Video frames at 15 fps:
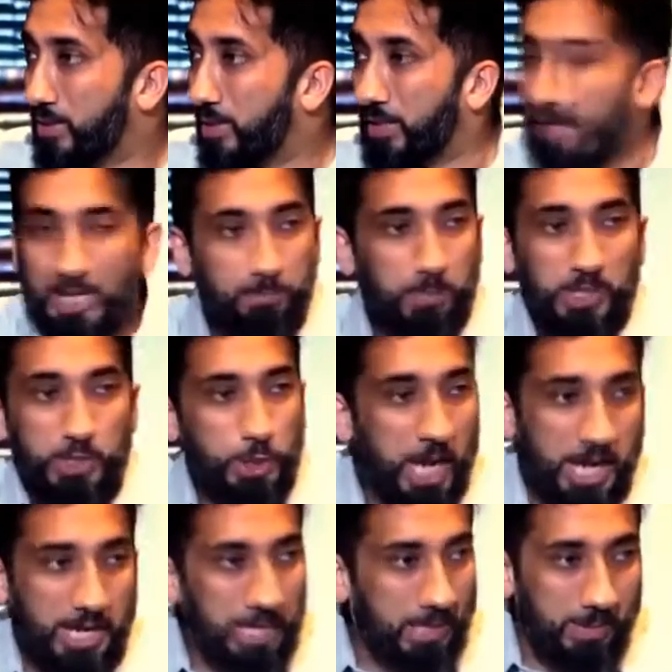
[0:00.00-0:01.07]
to not be
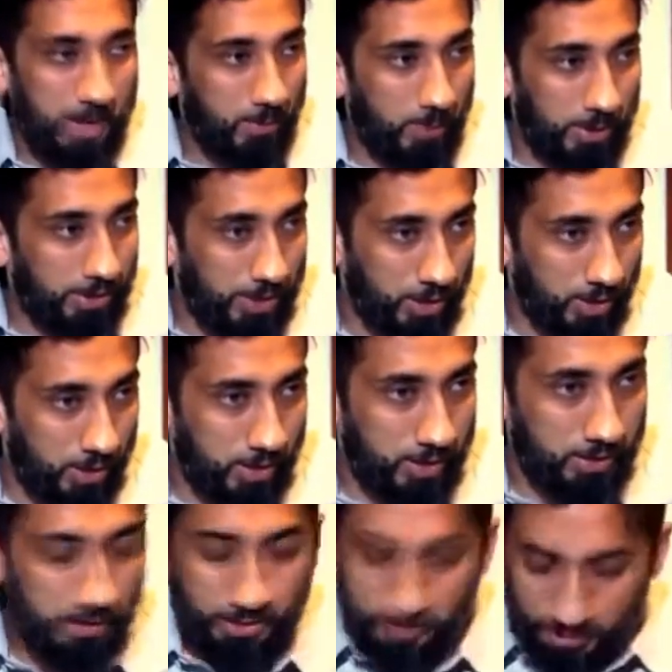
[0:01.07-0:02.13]
chatting about one thing or
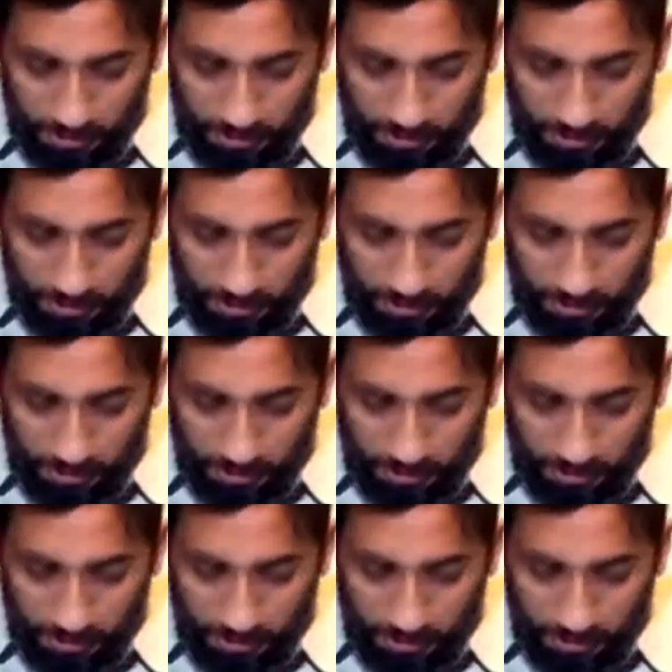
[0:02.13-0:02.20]
another,